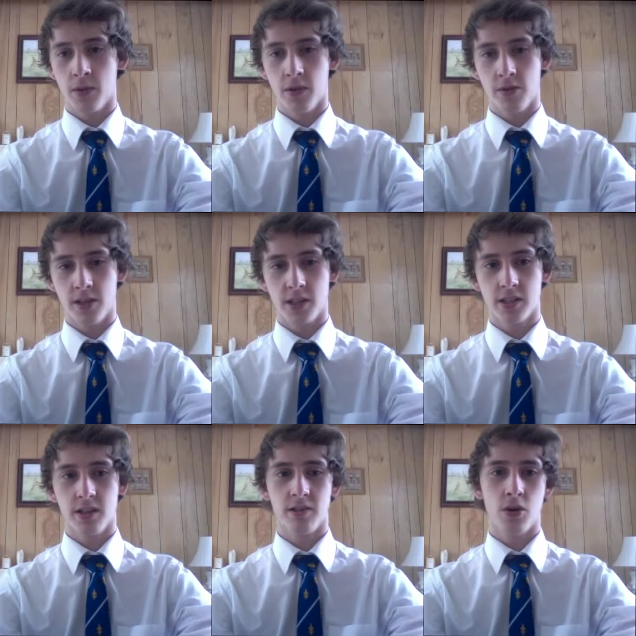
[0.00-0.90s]
to the
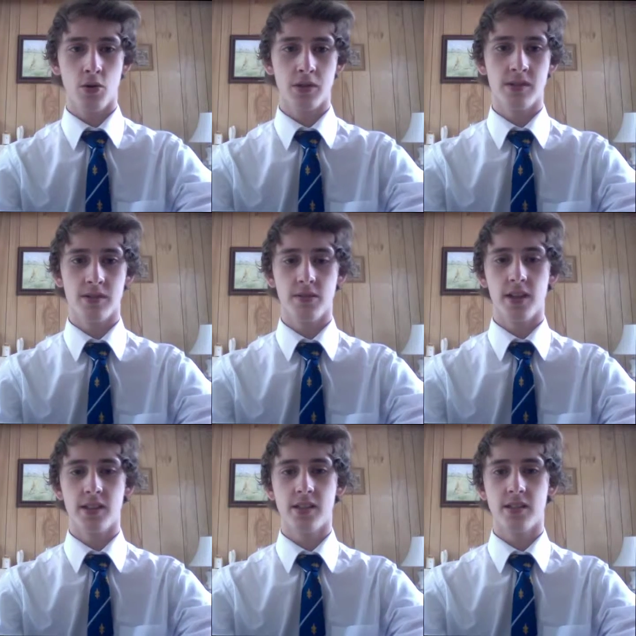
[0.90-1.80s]
traditional codes and
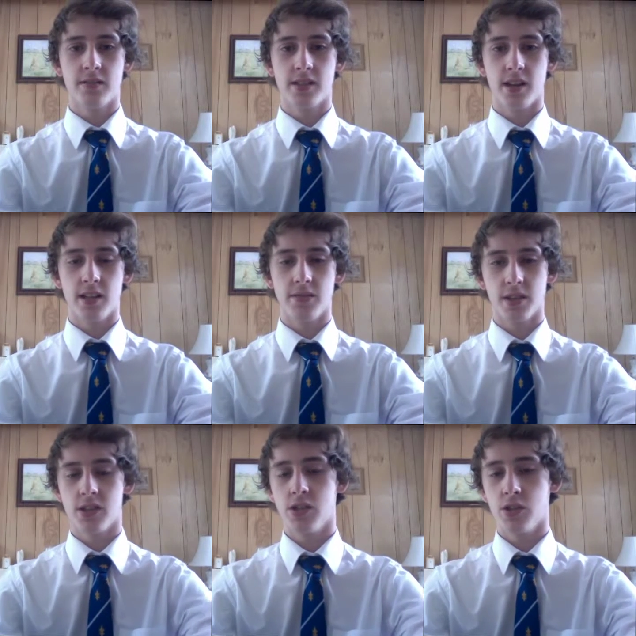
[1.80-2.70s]
conventions of the science
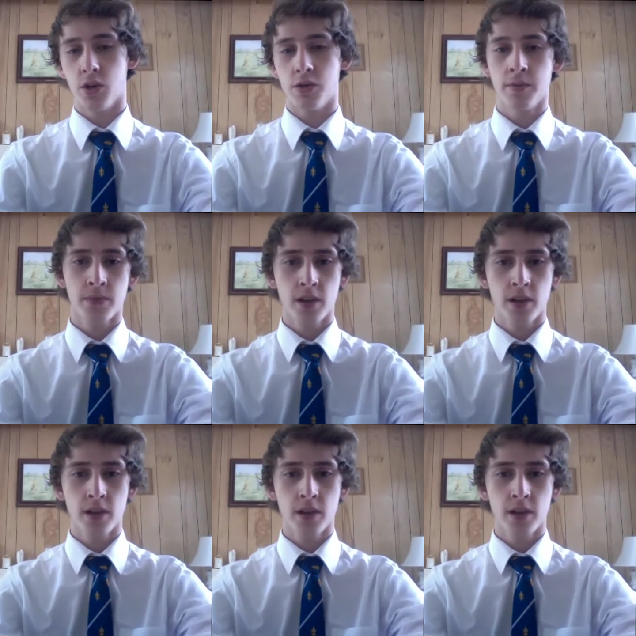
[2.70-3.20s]
fiction genre.